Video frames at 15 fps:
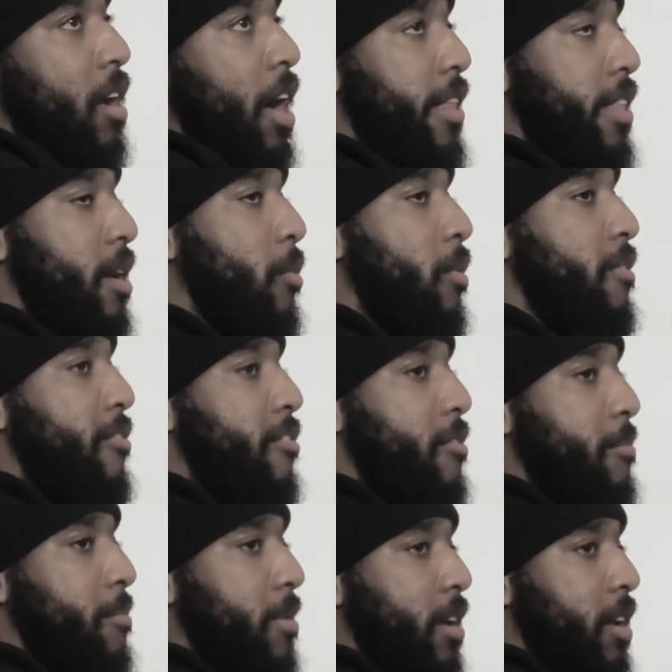I then went
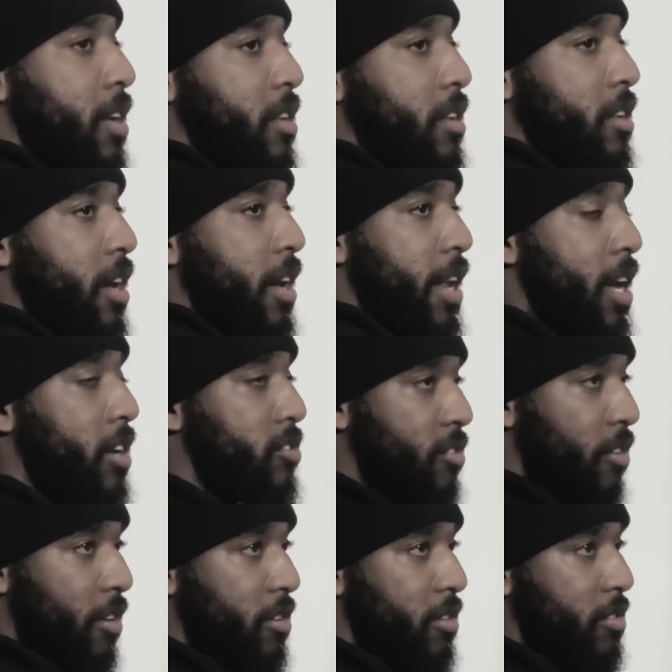from being an
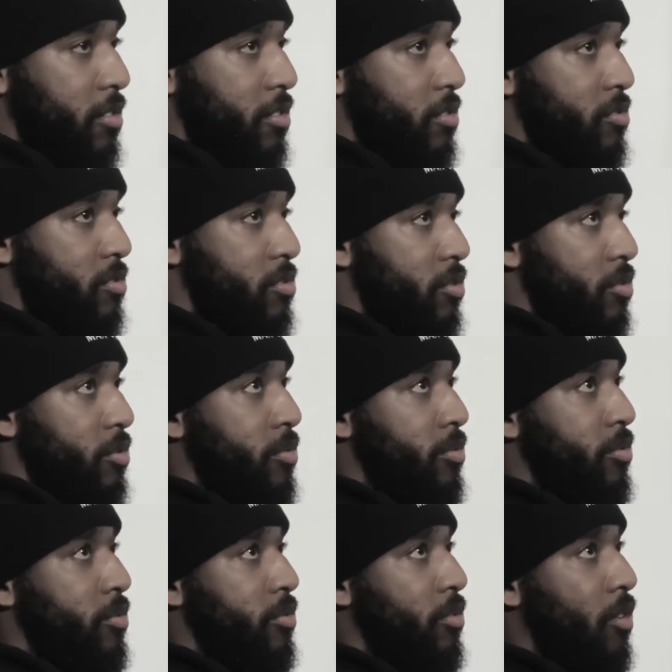extra to
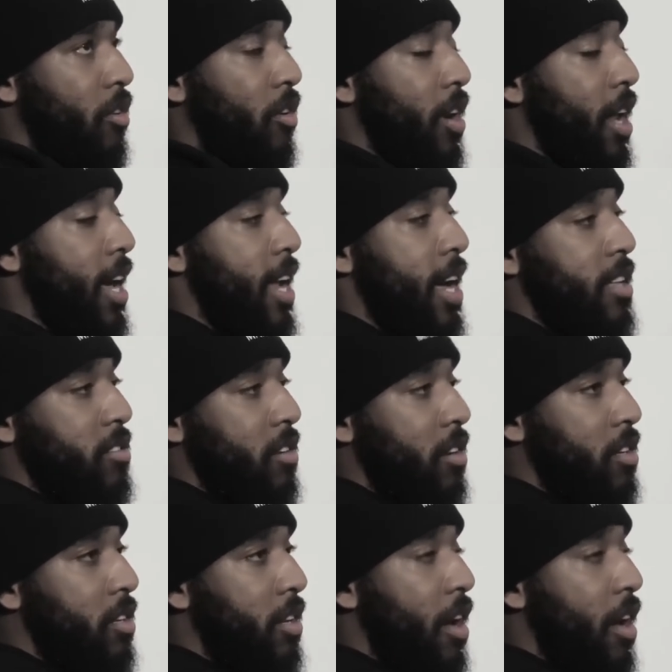online actor.